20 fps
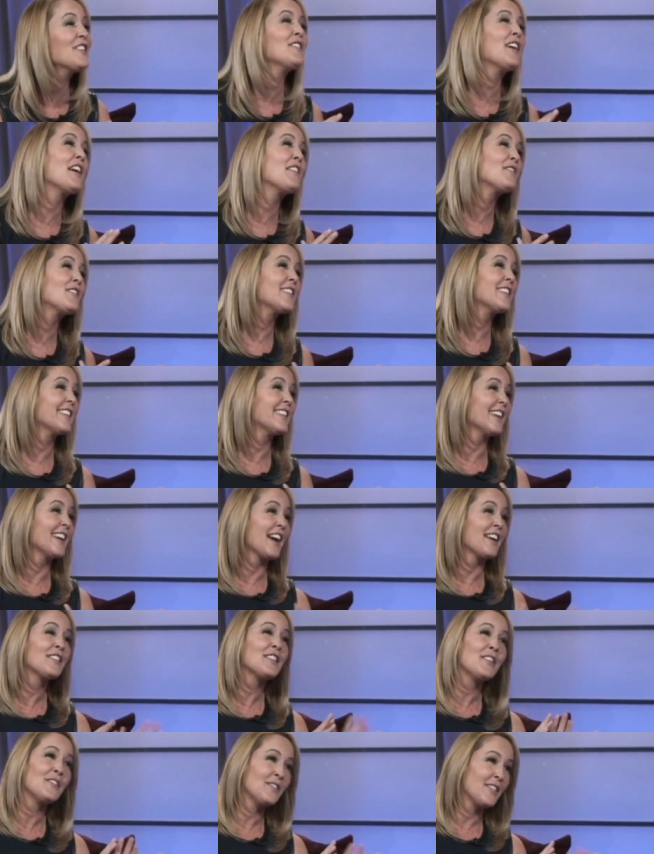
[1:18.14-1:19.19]
love everything.
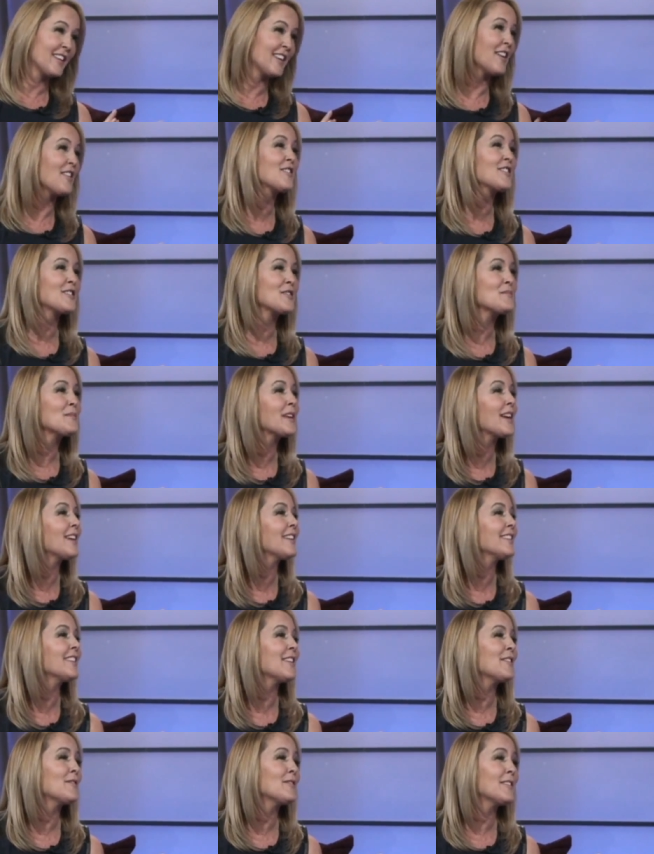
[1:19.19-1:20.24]
I love the ocean, but I
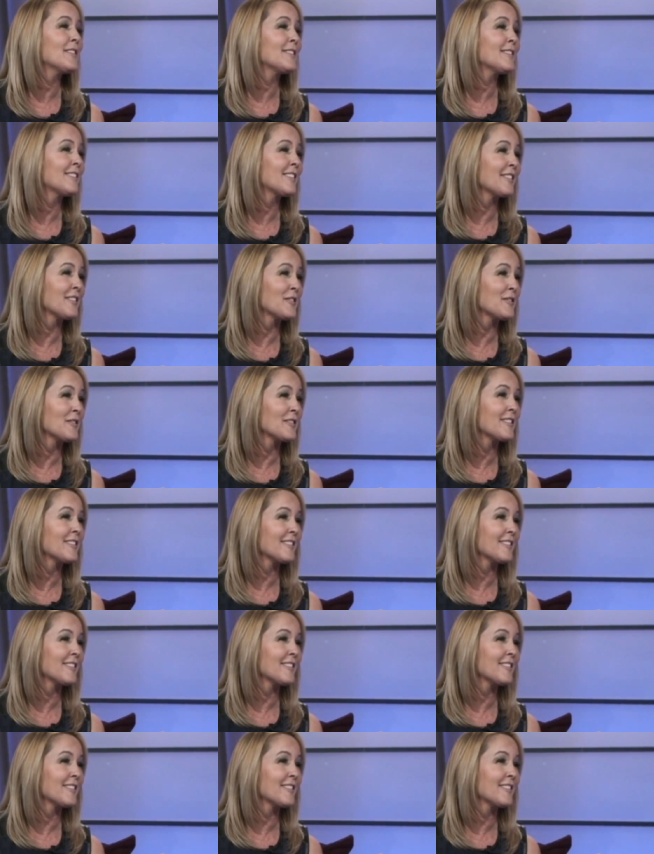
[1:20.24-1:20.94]
love the zoo.